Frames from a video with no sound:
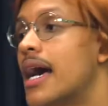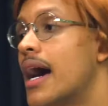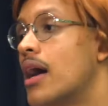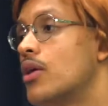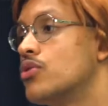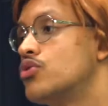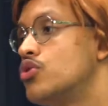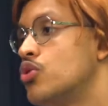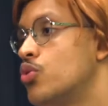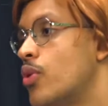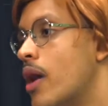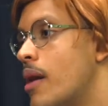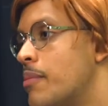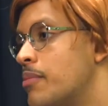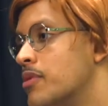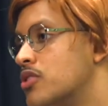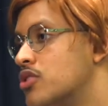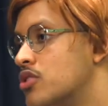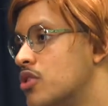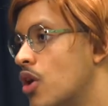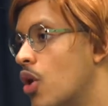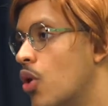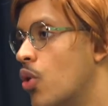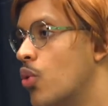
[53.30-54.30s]
how-to
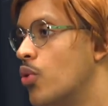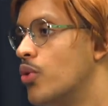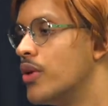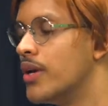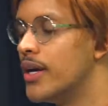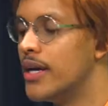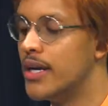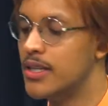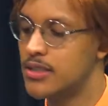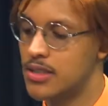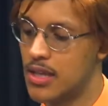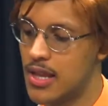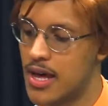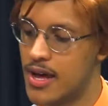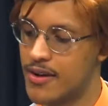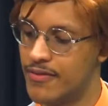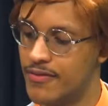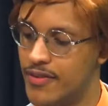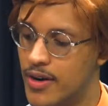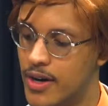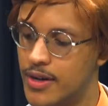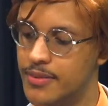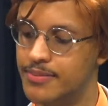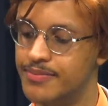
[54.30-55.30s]
episode is a lot of
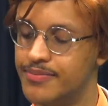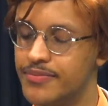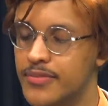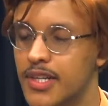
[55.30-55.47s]
fun.